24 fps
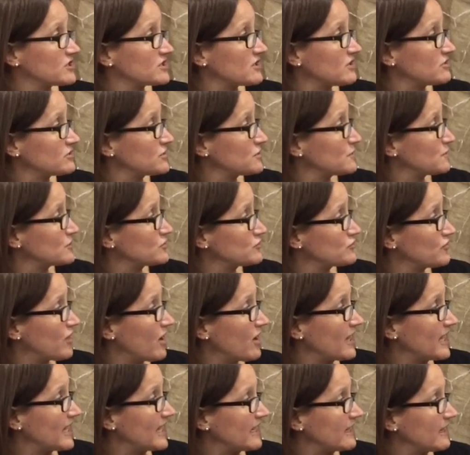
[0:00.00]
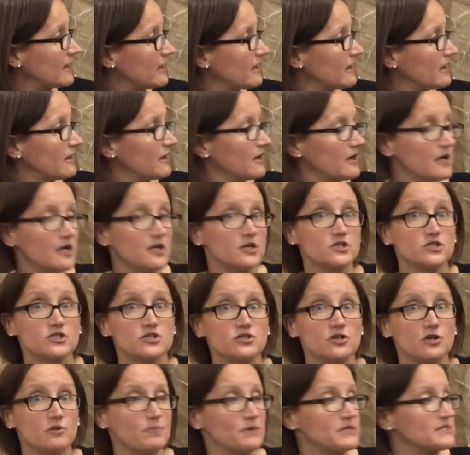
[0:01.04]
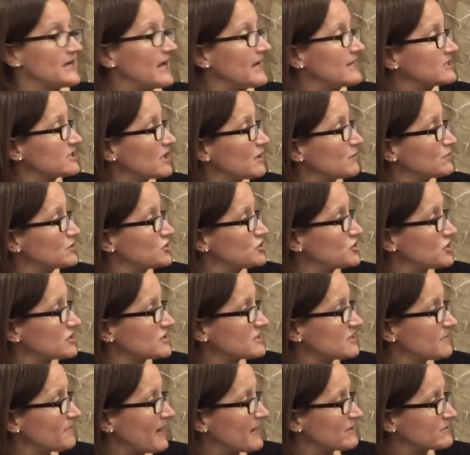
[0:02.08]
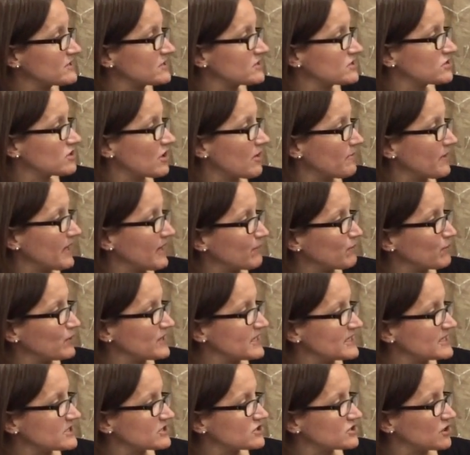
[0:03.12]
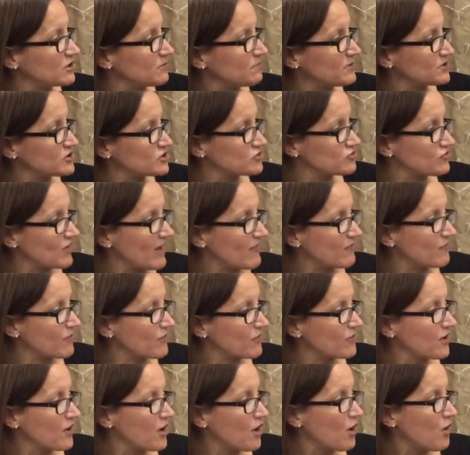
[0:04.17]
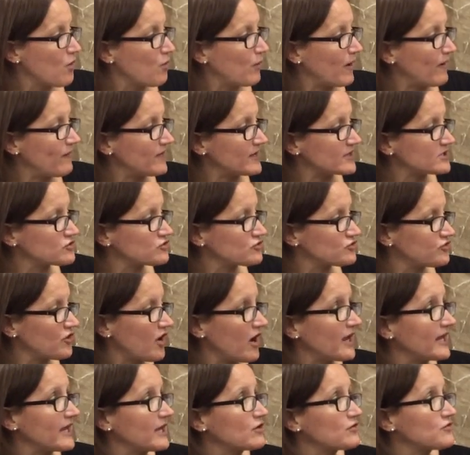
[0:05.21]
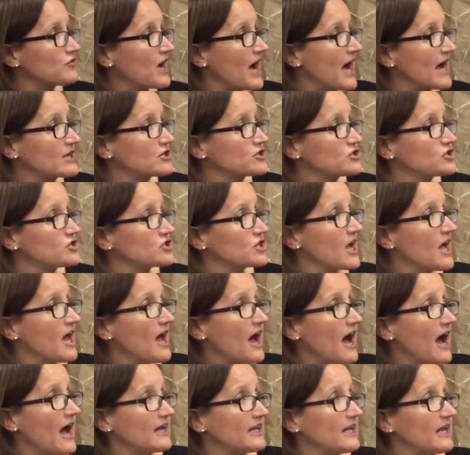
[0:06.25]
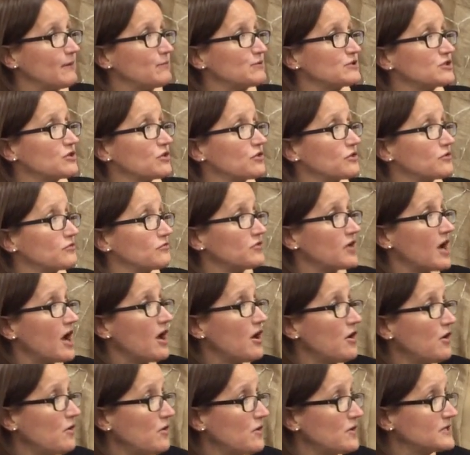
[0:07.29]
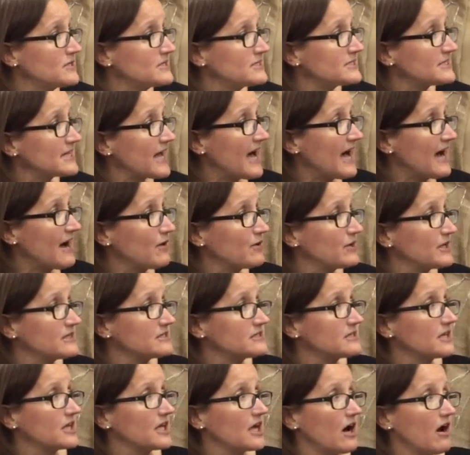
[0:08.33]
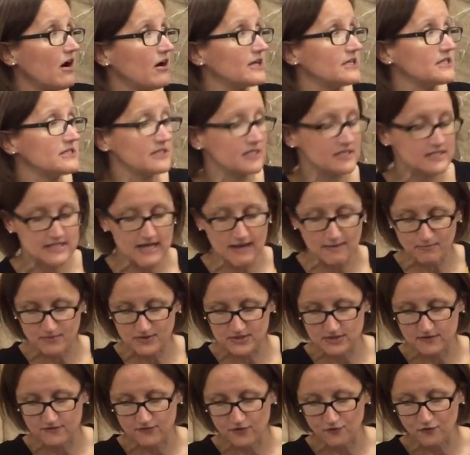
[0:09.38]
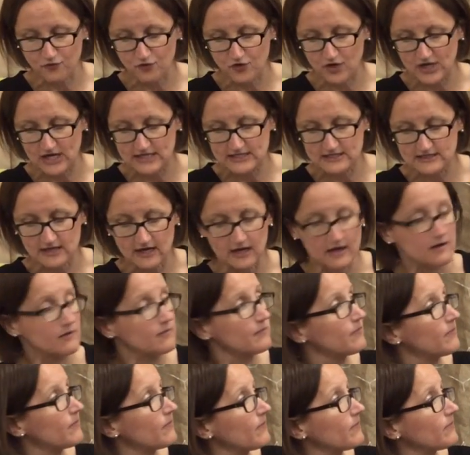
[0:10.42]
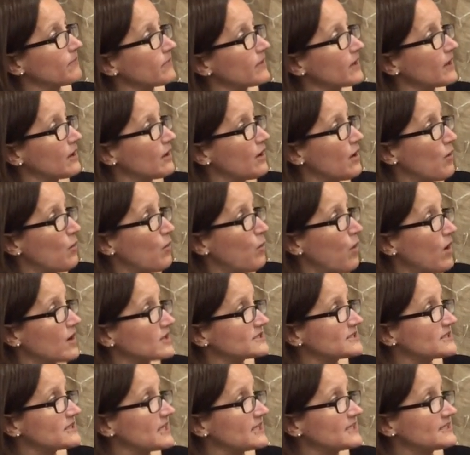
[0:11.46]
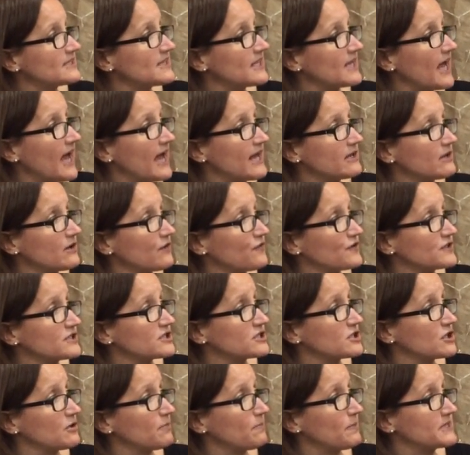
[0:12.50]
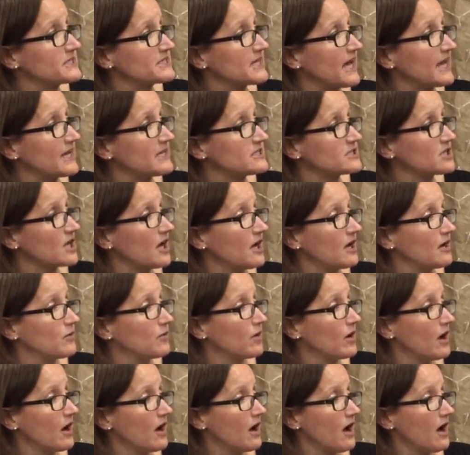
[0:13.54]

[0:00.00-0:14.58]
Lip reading: and onto a trolley. Supertato was just about to stop him with his super strength when the trolley crashed and he was thrown down into the icy depths of the freezer. Was this the end for Supertato?